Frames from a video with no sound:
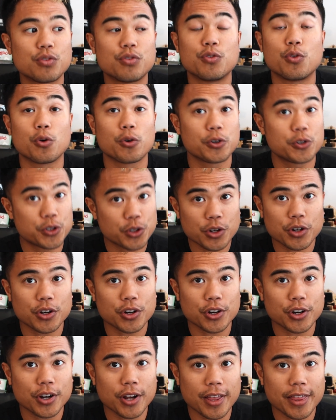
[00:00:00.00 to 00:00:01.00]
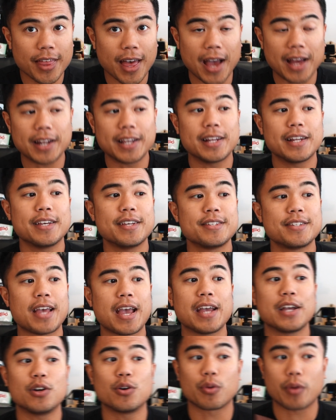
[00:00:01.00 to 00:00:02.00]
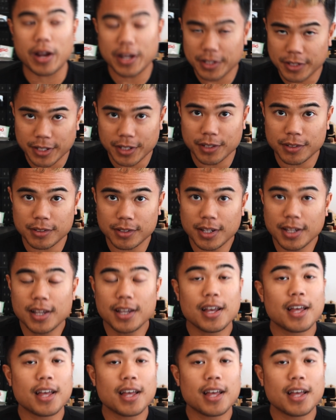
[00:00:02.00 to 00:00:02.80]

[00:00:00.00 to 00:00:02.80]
for sure that it is a great deal,